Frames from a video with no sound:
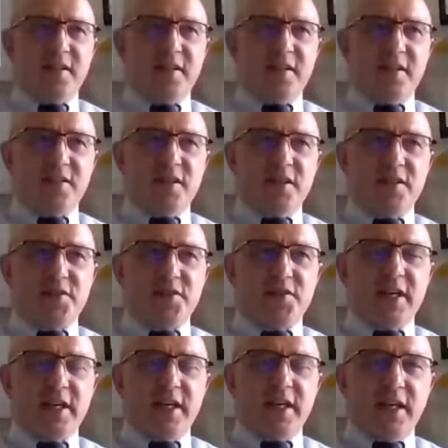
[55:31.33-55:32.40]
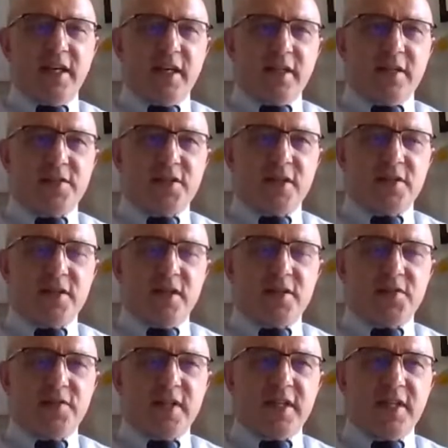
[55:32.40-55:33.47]
it's very, again,
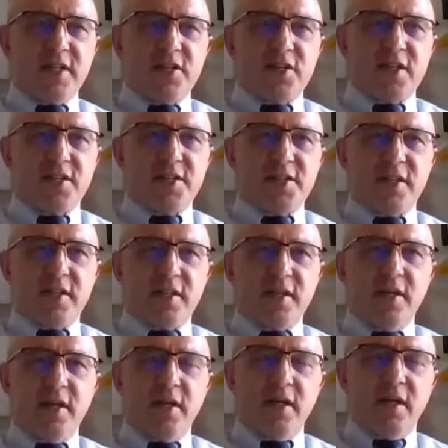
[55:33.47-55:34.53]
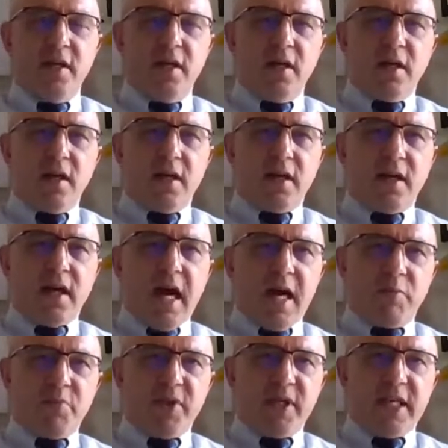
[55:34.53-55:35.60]
it's very interesting,
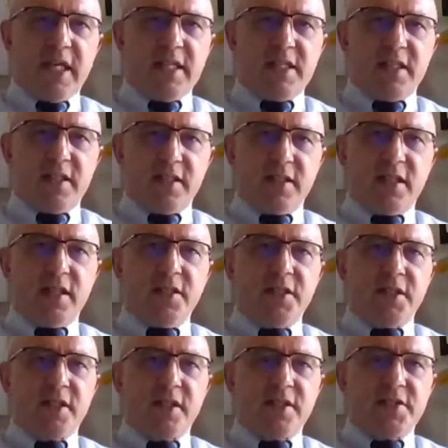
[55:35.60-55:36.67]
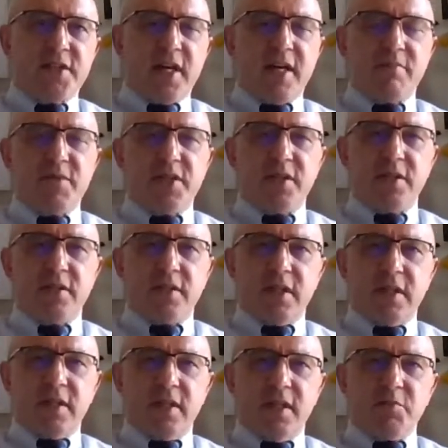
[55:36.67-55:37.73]
complicated and critical subject,
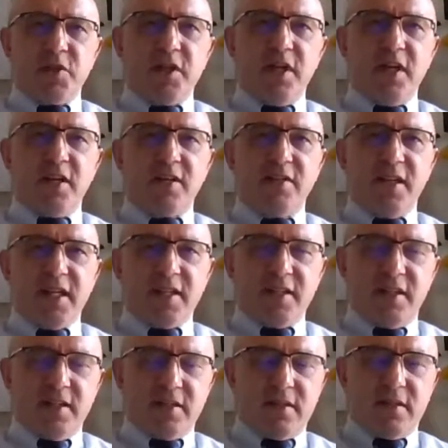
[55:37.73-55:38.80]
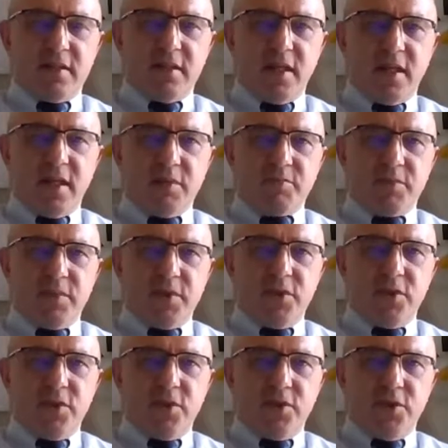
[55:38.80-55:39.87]
and I'm really glad that
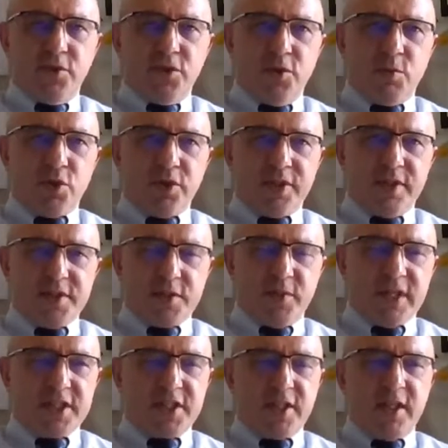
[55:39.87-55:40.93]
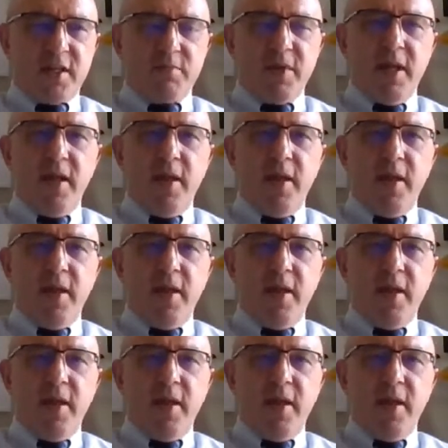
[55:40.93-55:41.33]
you brought this question up.